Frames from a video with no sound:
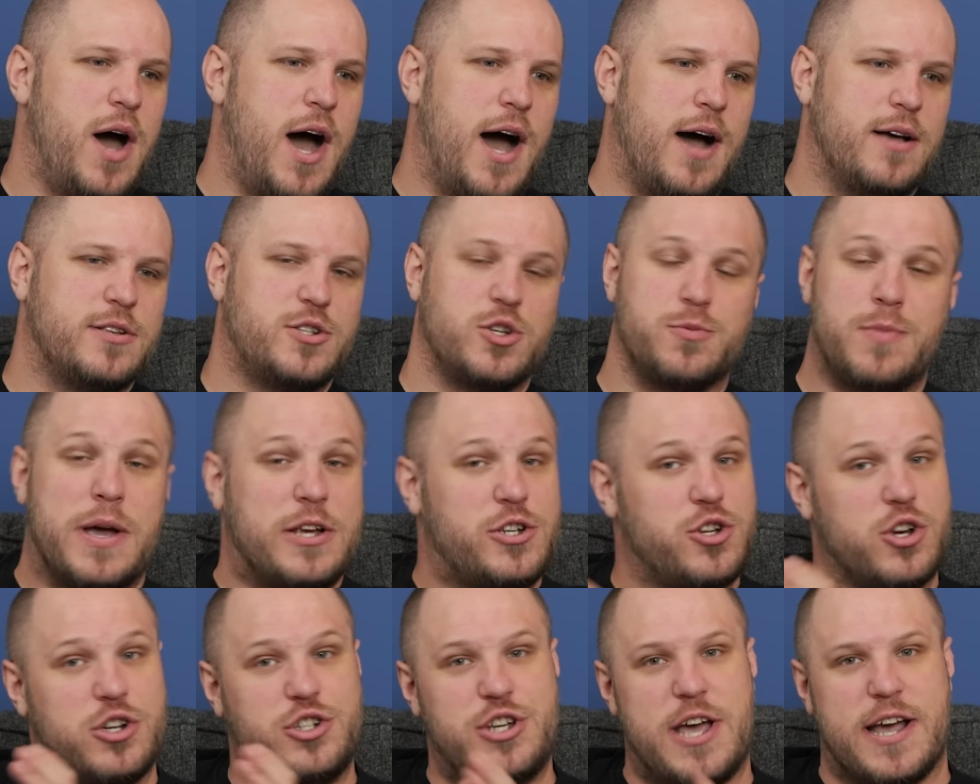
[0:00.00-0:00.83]
Uh, so make
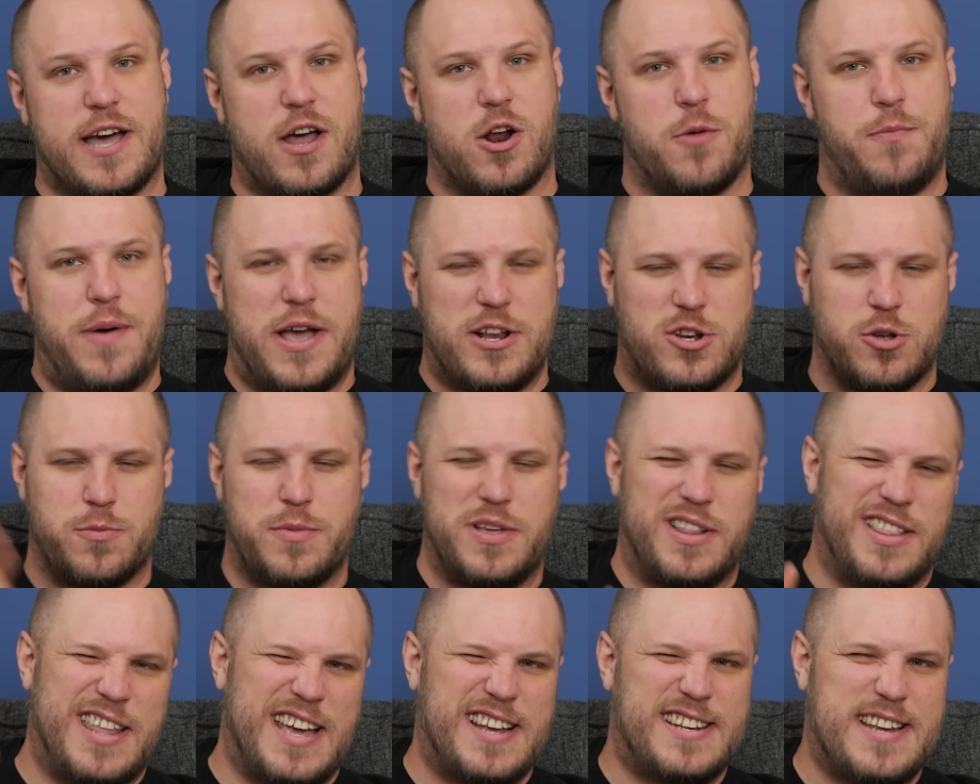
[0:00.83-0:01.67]
sure to check out our Patreon. will
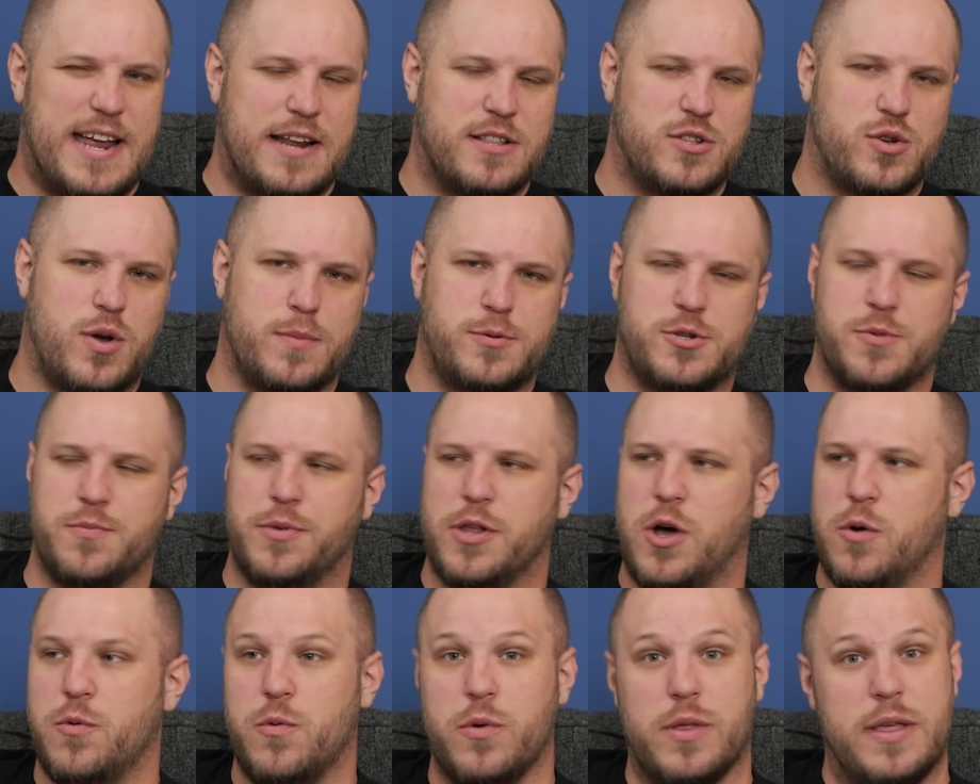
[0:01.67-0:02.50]
be linked down in the description
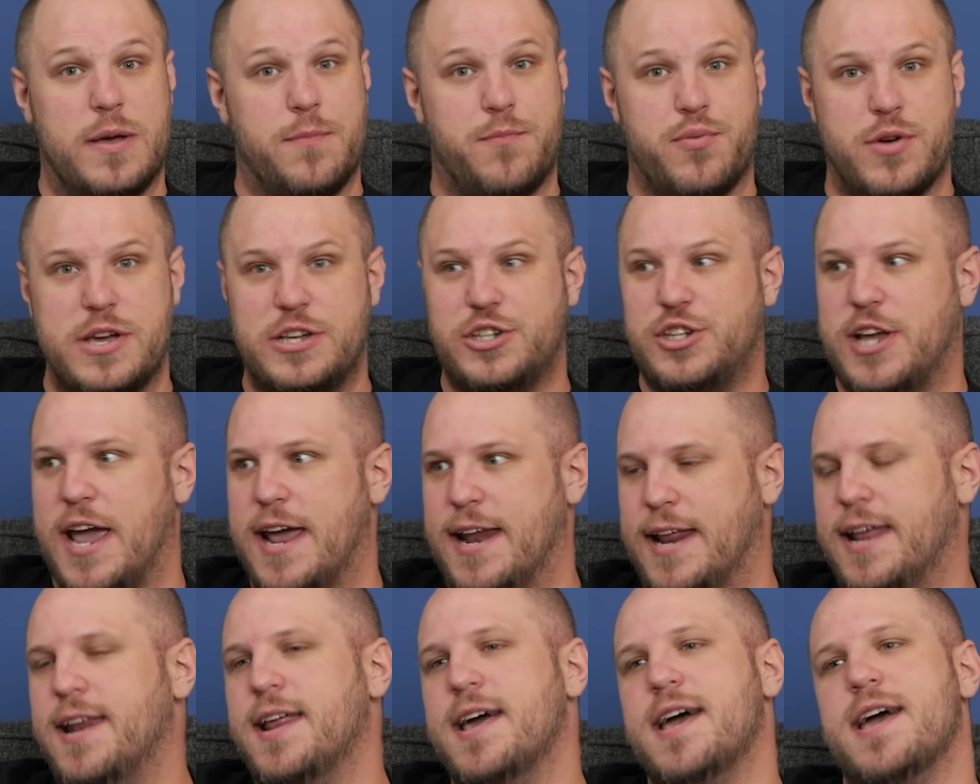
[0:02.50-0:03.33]
below. We really
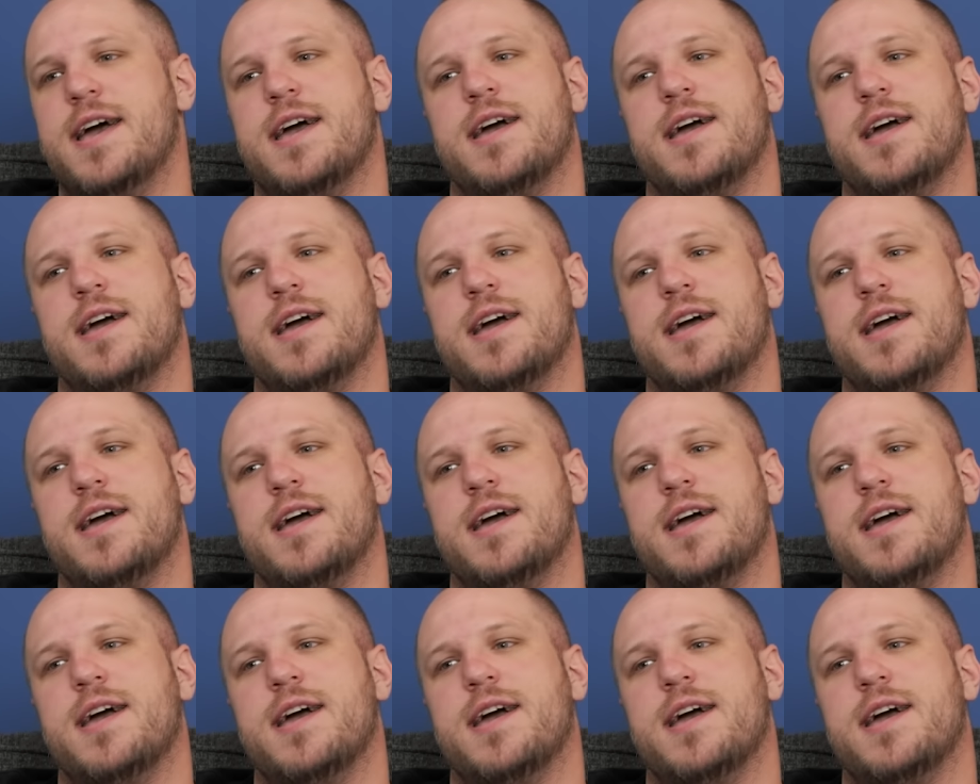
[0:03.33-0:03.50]
appreciate it. Some